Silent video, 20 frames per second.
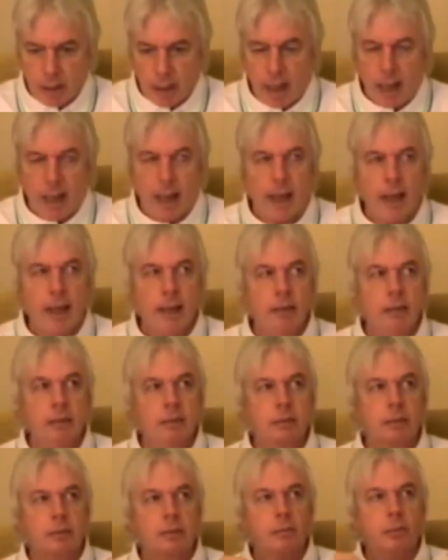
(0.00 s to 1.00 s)

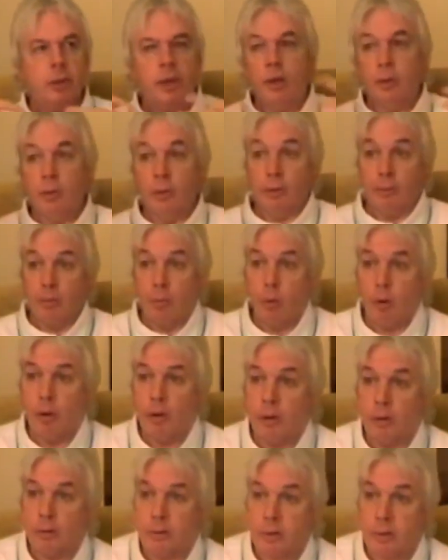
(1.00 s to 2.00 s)
And we call them
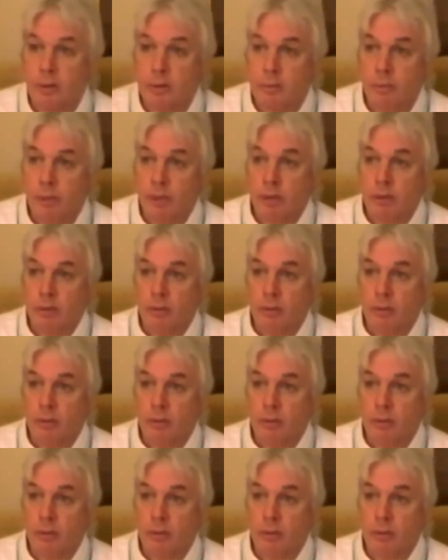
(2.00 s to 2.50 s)
worlds, we